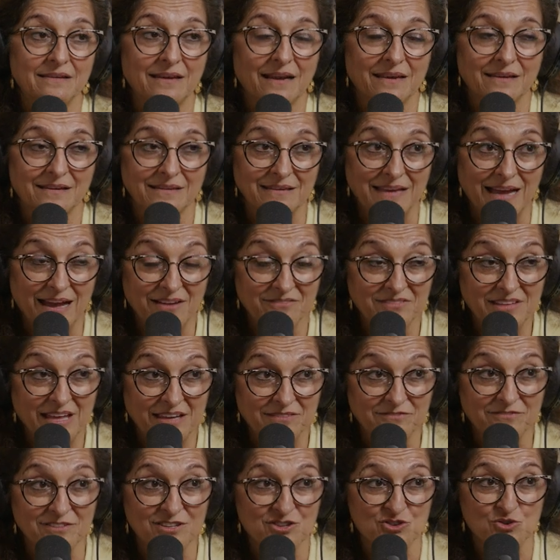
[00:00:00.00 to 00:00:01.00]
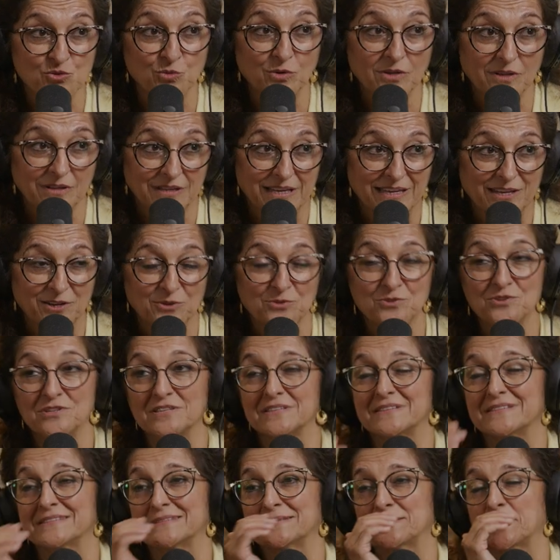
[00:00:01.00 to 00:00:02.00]
I, I can have that visual like you
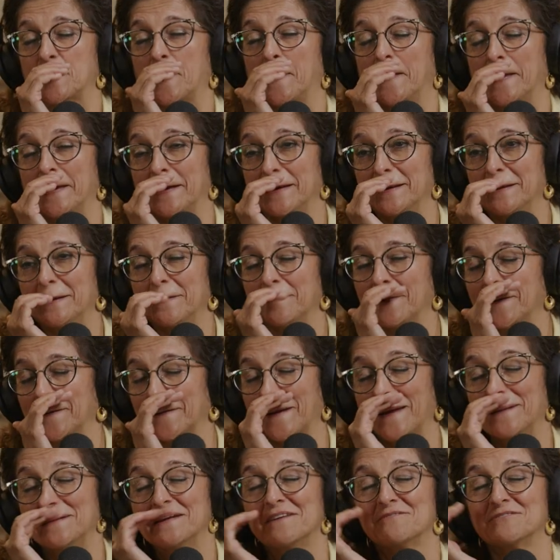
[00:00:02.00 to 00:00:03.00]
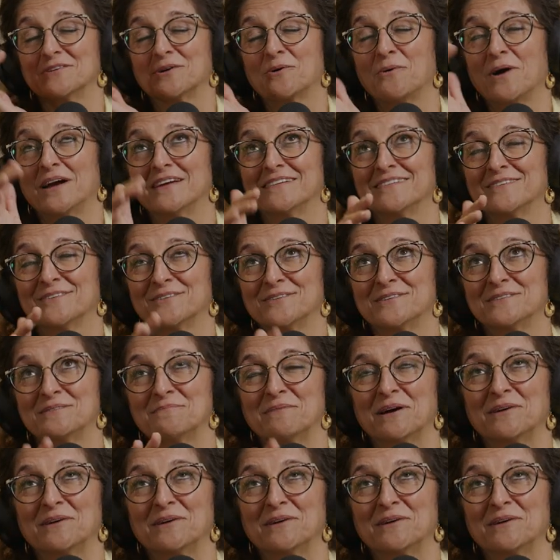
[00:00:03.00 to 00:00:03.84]
just did, which I never quite heard